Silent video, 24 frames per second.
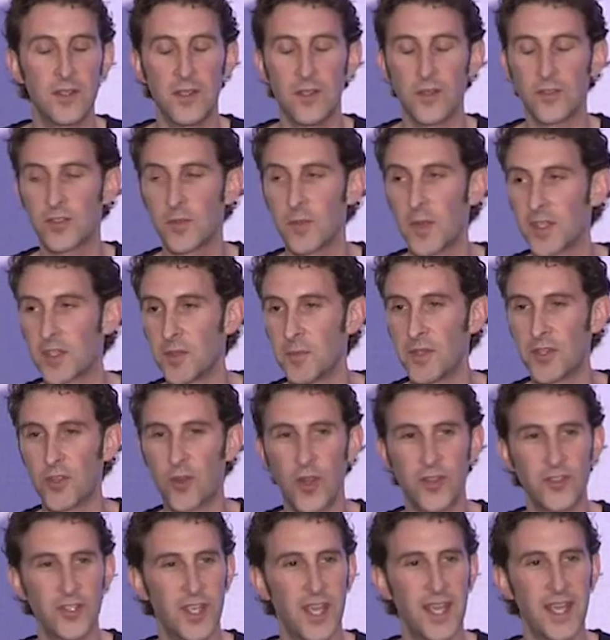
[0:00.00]
Somebody can be
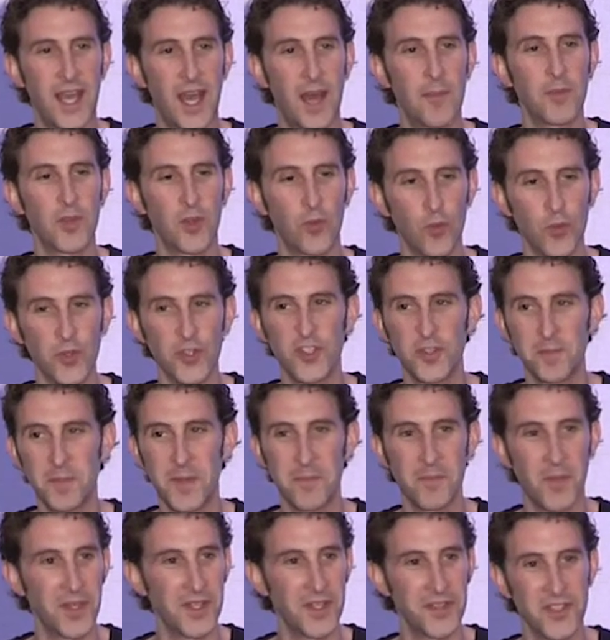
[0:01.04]
crazy, like, hey, I'm going to really spend
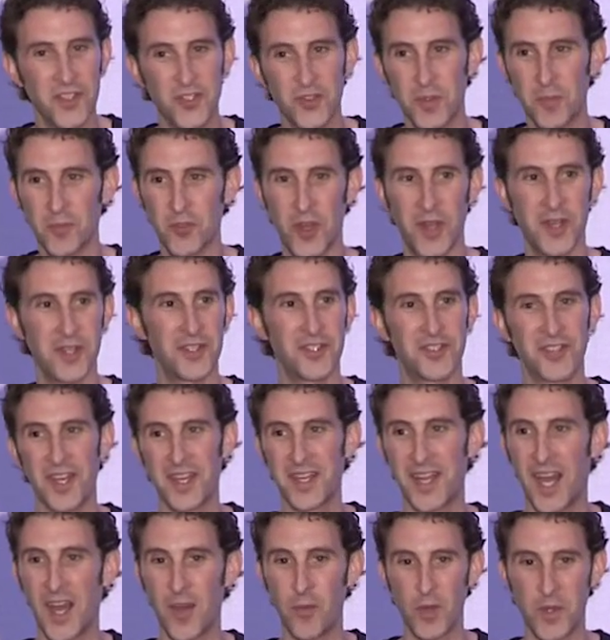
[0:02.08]
money on this, so I'm trying to
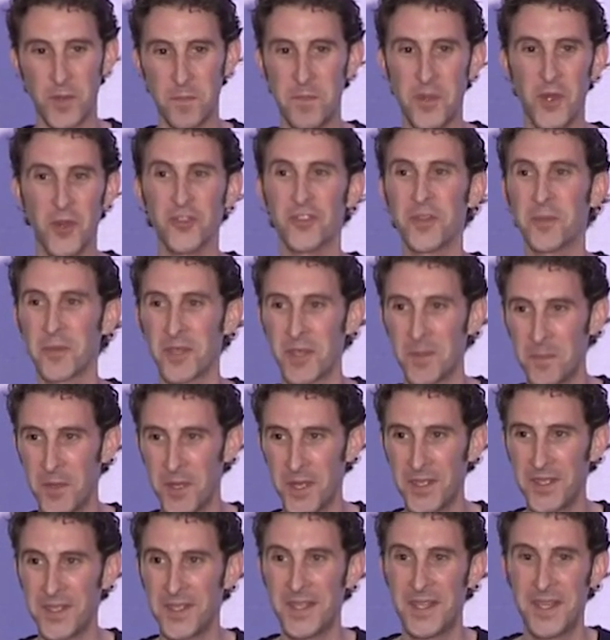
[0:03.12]
decide which bills I'm going to
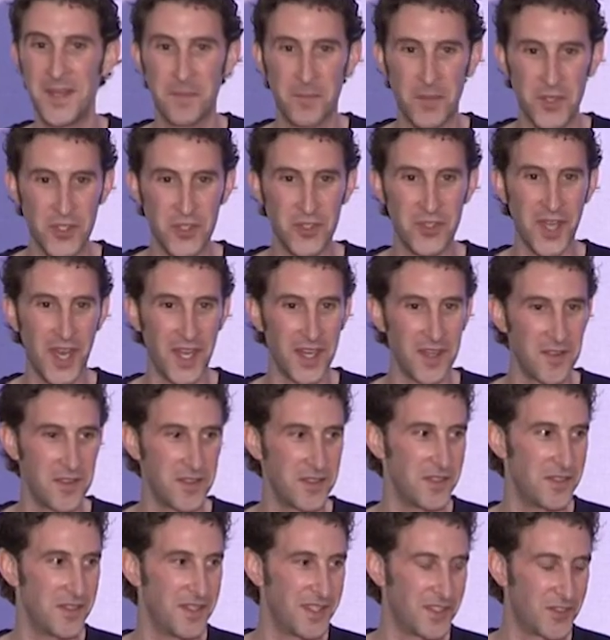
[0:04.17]
pay. But you
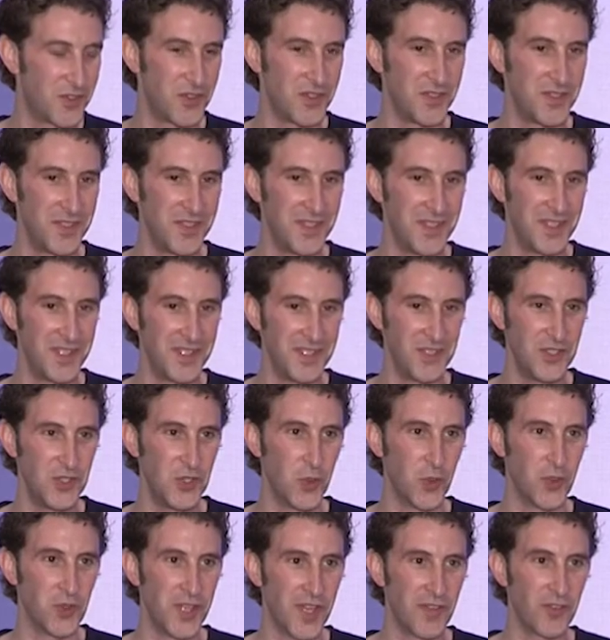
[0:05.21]

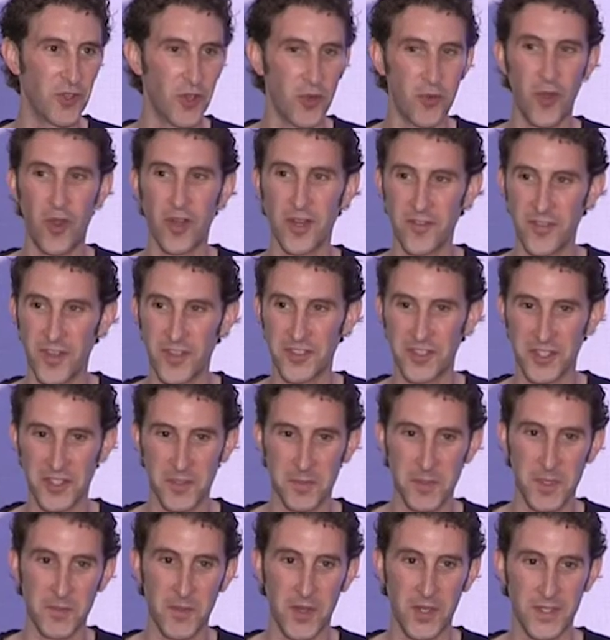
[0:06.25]
will never go wrong investing a little
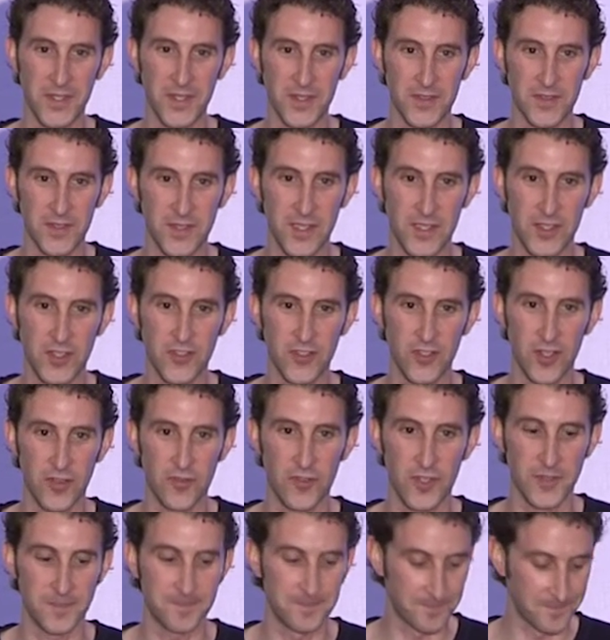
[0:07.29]
bit of money in yourself
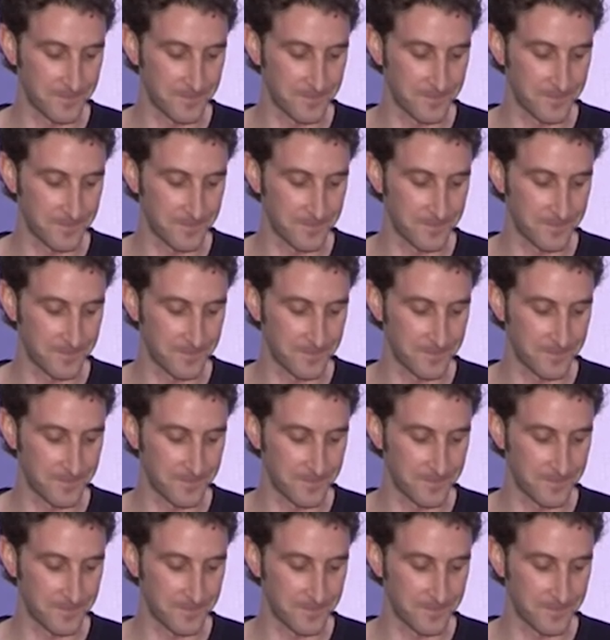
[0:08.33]
here.